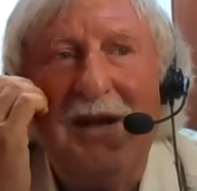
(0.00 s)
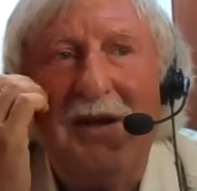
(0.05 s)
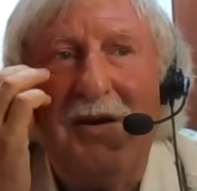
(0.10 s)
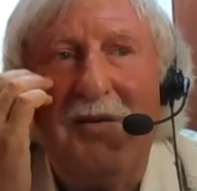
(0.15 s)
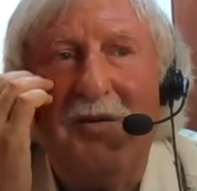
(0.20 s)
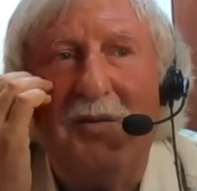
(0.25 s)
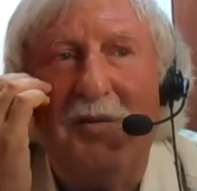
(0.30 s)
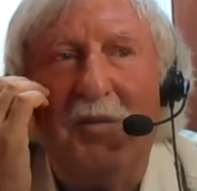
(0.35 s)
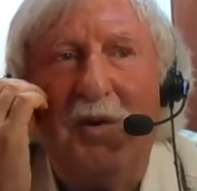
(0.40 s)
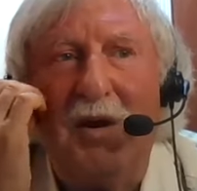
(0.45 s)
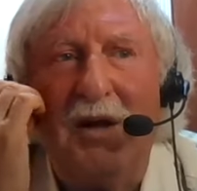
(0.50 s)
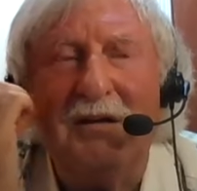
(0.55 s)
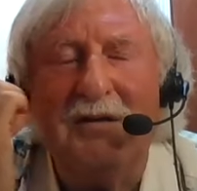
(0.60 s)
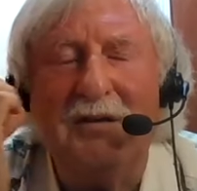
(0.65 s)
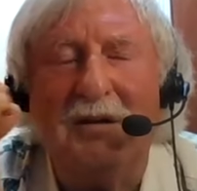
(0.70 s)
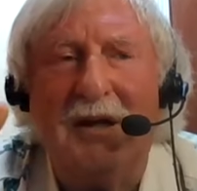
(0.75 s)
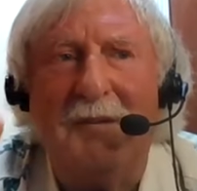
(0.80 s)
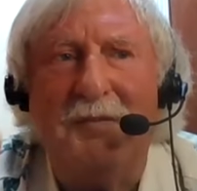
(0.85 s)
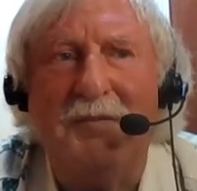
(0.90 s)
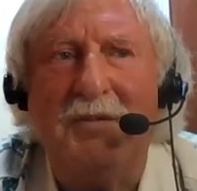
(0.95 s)

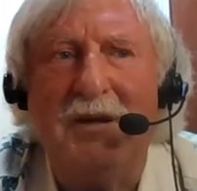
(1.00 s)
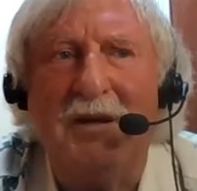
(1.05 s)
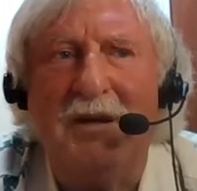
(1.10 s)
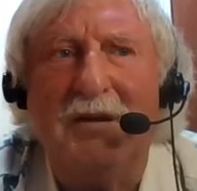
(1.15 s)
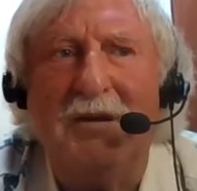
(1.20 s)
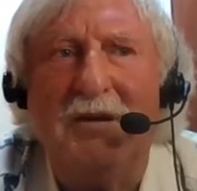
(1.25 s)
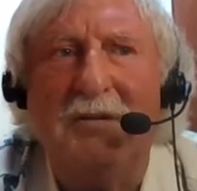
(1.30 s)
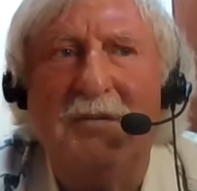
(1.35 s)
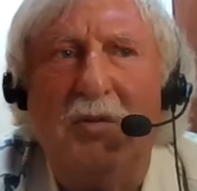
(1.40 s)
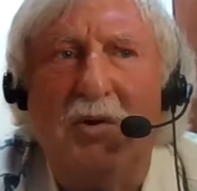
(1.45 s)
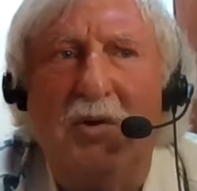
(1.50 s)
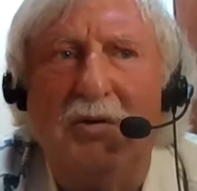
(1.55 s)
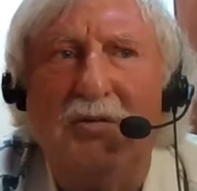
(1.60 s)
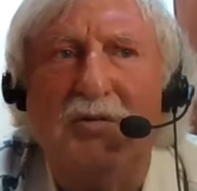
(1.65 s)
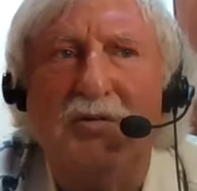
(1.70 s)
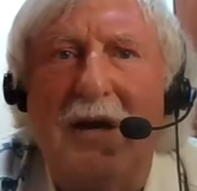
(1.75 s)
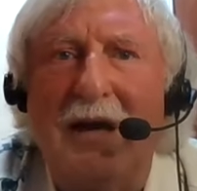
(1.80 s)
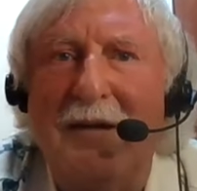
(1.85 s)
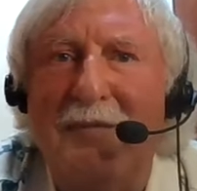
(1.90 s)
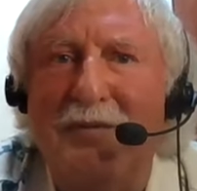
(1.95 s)
Walked up to
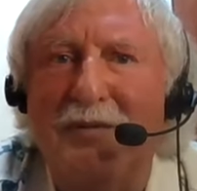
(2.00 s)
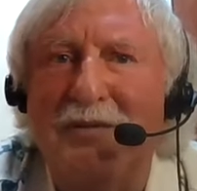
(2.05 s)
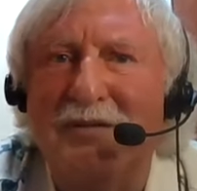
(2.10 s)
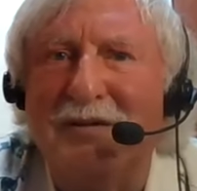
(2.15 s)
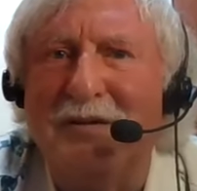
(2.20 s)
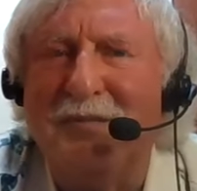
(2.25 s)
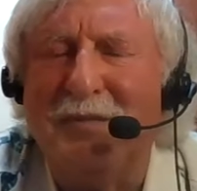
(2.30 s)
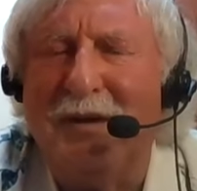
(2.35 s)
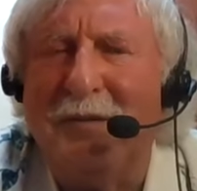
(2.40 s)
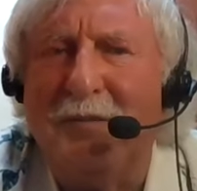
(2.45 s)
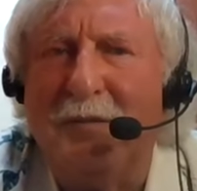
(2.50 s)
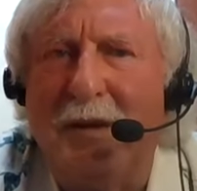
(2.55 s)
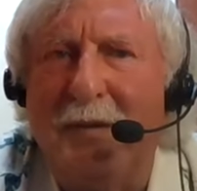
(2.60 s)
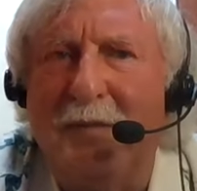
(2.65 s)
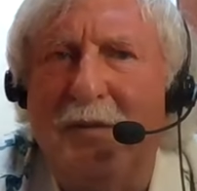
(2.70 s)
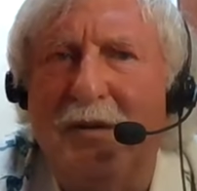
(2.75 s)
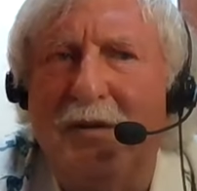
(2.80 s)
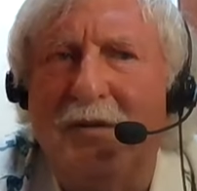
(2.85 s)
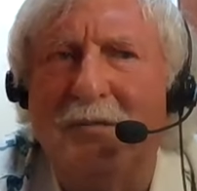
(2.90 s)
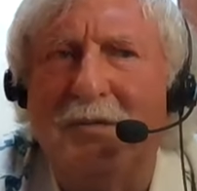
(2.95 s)
Oral Roberts to meet
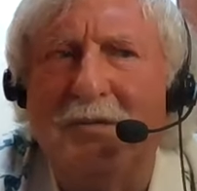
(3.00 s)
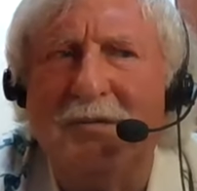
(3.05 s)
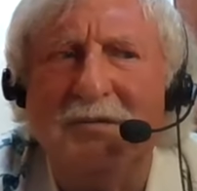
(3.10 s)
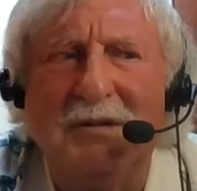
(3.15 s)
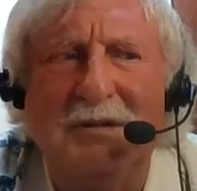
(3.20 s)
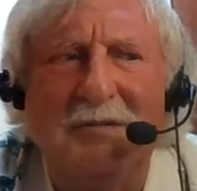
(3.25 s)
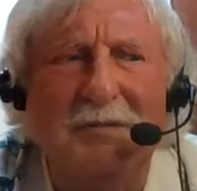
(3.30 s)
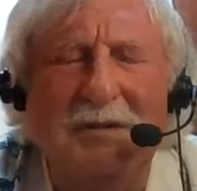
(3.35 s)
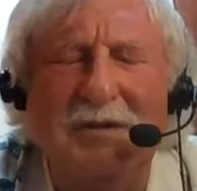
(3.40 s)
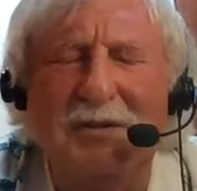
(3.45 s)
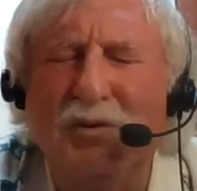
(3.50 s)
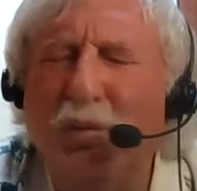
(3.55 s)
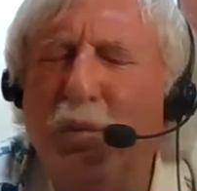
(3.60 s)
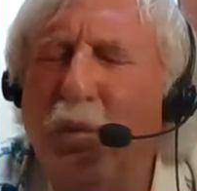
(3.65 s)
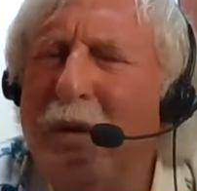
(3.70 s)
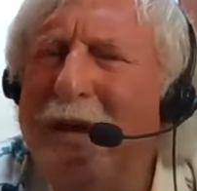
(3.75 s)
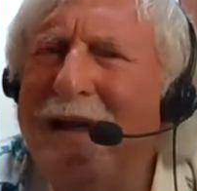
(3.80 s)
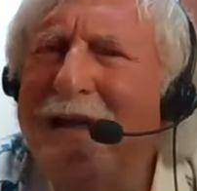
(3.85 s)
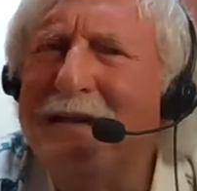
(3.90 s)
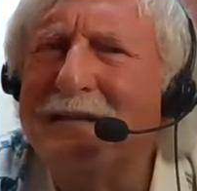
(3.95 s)
people. Some of the
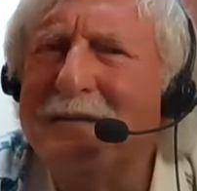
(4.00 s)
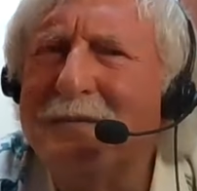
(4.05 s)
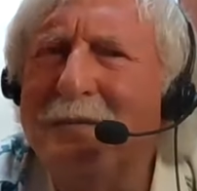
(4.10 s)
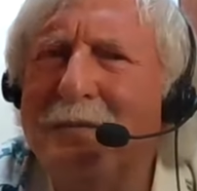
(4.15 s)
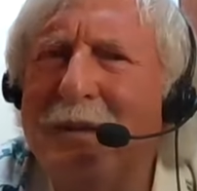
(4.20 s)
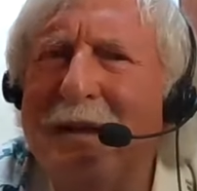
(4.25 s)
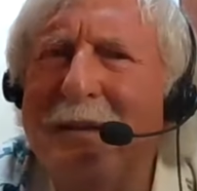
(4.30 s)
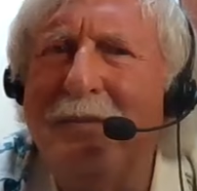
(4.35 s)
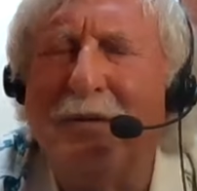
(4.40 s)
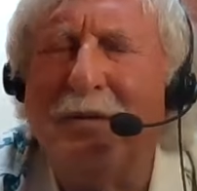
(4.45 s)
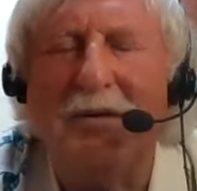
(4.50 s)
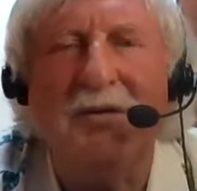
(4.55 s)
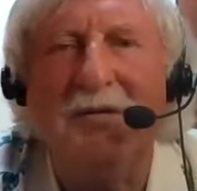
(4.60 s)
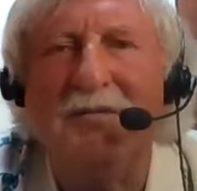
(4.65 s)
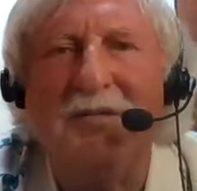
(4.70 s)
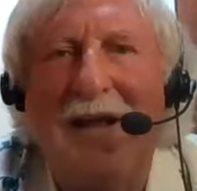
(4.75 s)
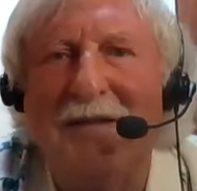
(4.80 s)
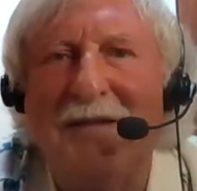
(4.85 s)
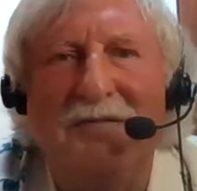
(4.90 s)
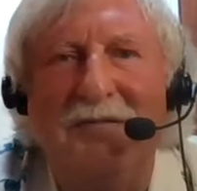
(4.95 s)
sweetest people
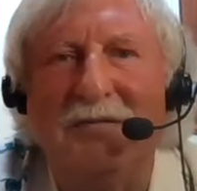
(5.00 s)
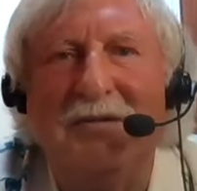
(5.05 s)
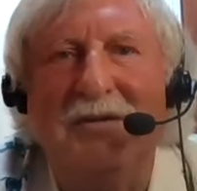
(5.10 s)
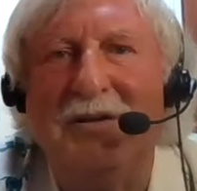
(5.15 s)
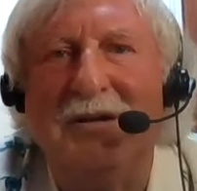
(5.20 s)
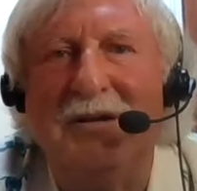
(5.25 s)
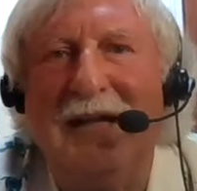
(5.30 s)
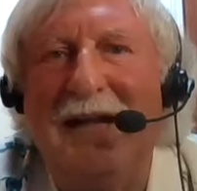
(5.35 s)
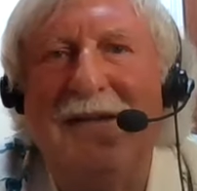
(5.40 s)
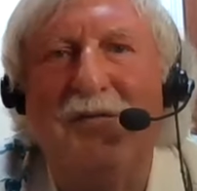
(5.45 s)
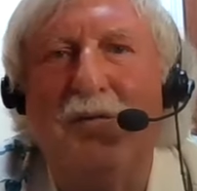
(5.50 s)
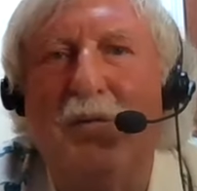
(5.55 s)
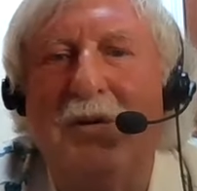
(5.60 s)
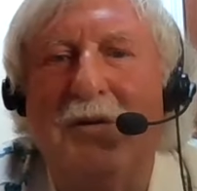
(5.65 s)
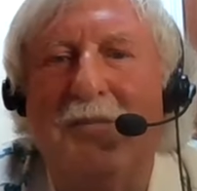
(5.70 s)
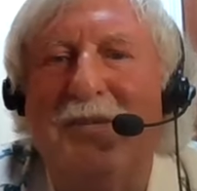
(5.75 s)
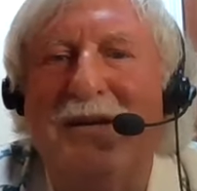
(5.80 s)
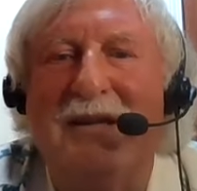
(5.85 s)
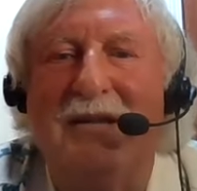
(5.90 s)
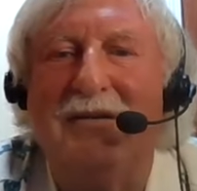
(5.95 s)
you'll ever want
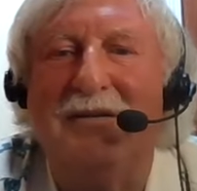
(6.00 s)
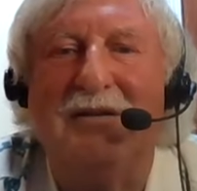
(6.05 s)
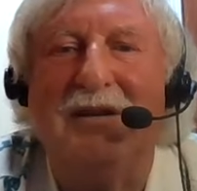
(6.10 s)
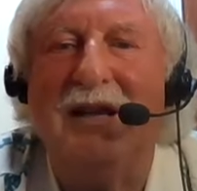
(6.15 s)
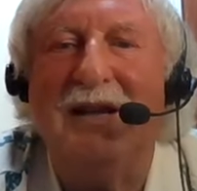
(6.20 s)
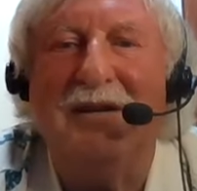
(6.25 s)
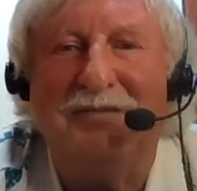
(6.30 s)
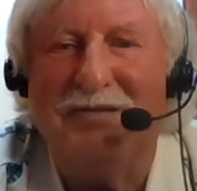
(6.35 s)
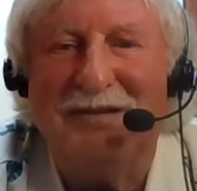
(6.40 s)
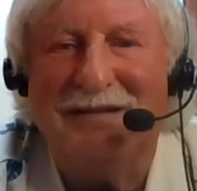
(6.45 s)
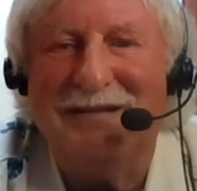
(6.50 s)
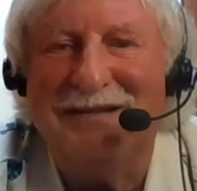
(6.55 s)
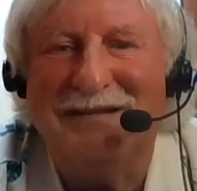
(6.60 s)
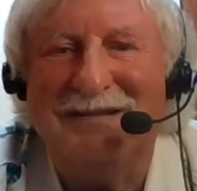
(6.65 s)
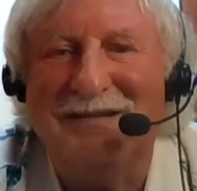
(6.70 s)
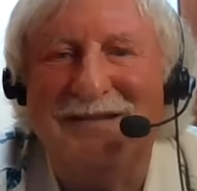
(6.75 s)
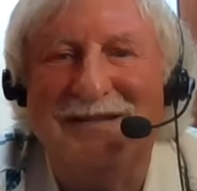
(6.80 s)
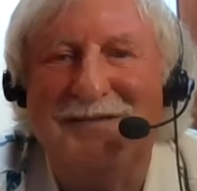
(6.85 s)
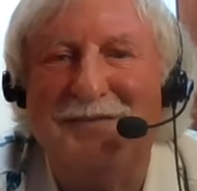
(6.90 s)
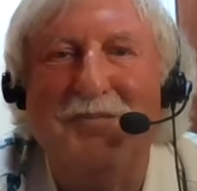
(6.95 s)
to meet in your life. They're
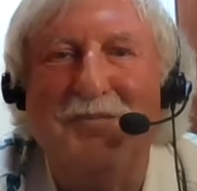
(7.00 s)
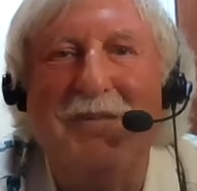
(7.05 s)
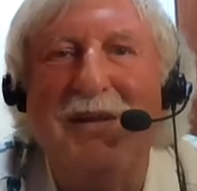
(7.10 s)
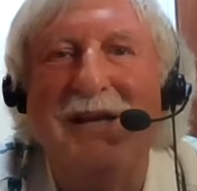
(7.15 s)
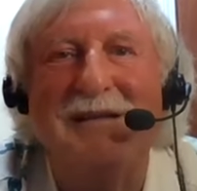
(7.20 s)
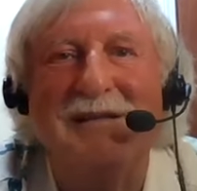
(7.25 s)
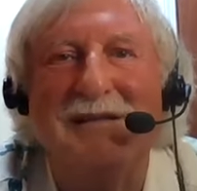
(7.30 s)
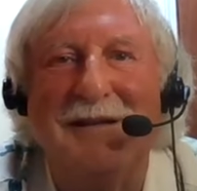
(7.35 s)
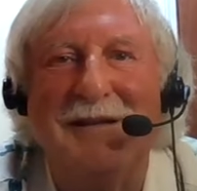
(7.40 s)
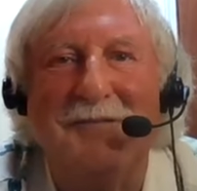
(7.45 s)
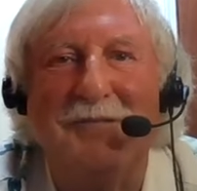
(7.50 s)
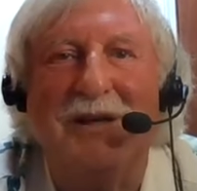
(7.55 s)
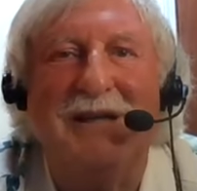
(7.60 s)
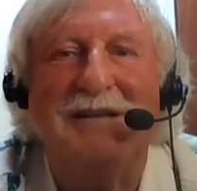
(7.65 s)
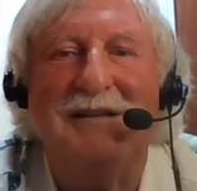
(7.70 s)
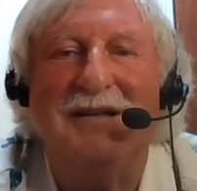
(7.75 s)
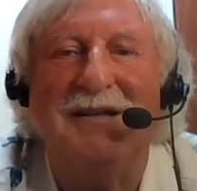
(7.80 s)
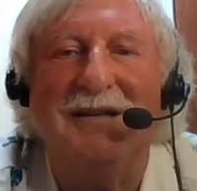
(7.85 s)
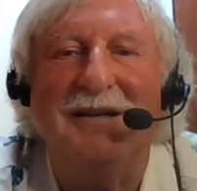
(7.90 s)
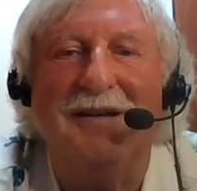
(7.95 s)
just amazing,
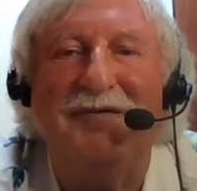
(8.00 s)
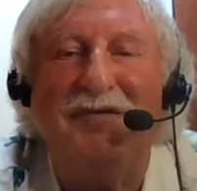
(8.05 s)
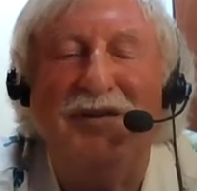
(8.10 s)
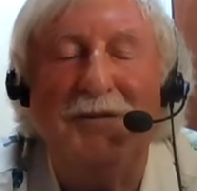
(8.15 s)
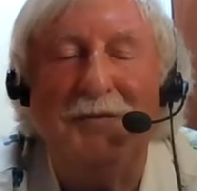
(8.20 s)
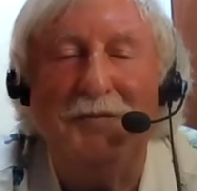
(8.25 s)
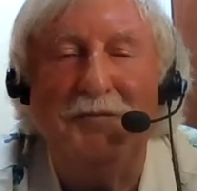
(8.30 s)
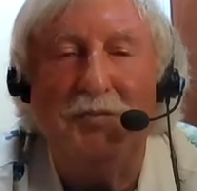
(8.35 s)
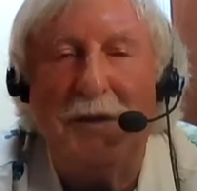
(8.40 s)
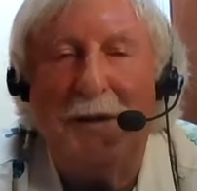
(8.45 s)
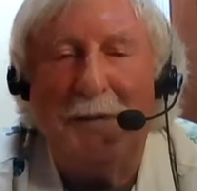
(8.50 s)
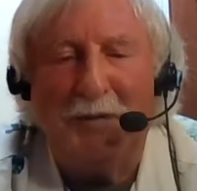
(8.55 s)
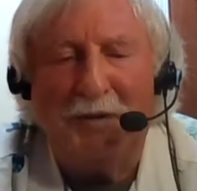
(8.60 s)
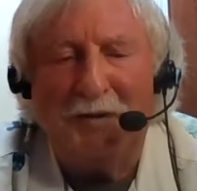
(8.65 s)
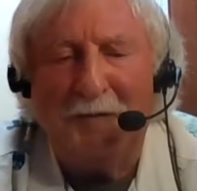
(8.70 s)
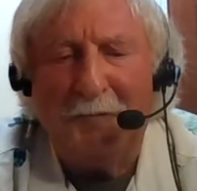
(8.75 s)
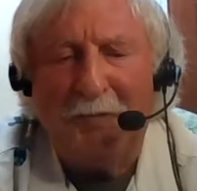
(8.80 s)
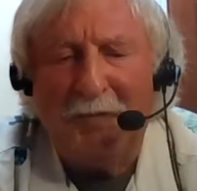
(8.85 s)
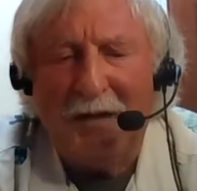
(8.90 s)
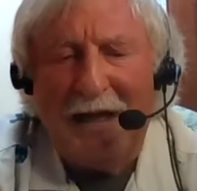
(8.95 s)
amazing, love-eating people.